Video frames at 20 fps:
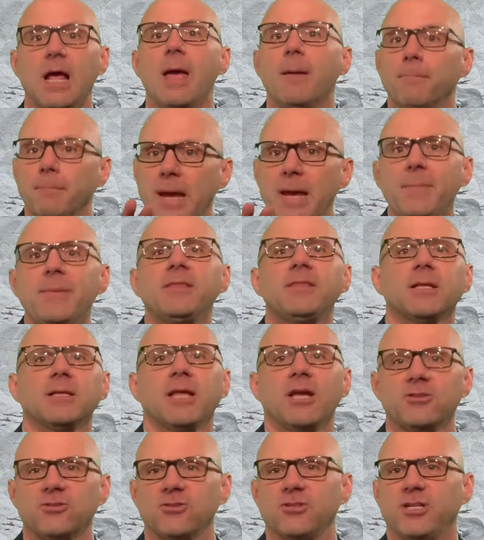Maybe the
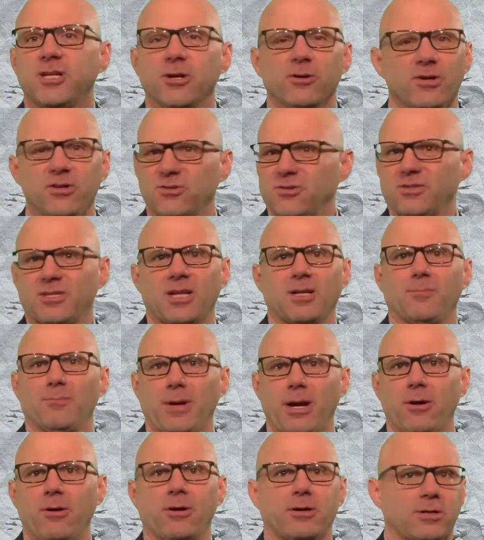lesson here isn't that
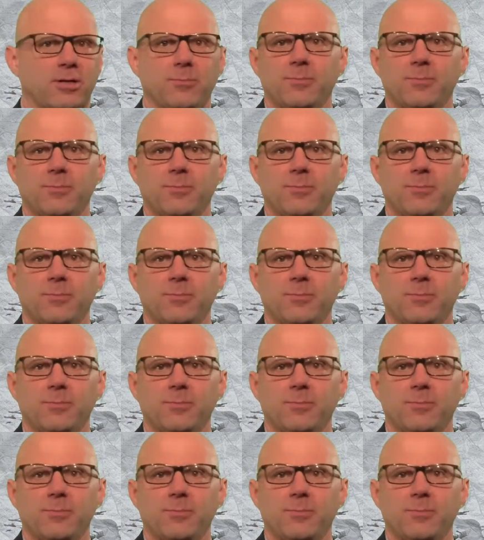America,